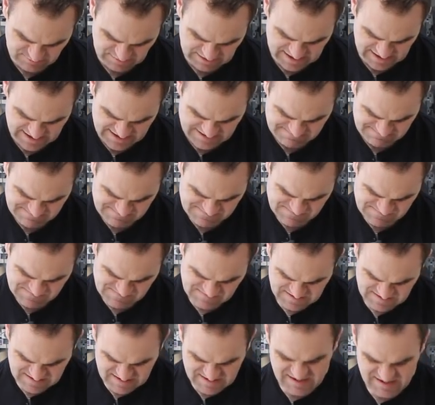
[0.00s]
blade,
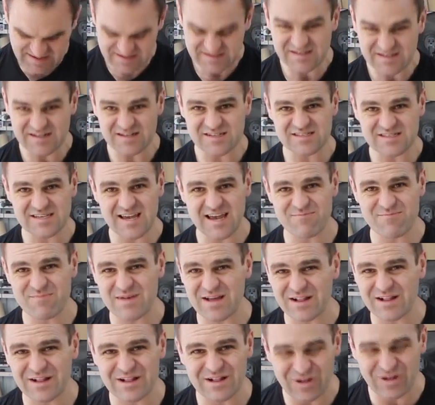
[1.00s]
and it's gonna save me
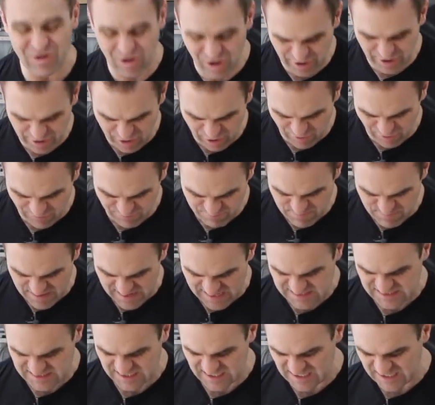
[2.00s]
a lot of
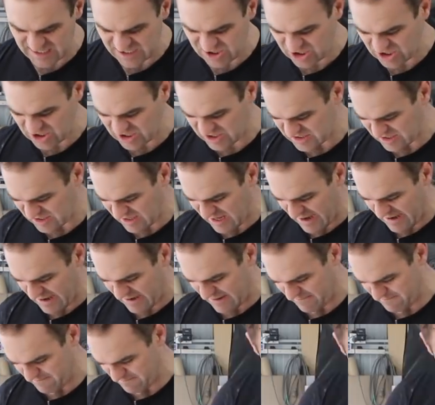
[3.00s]
mess and itchiness later.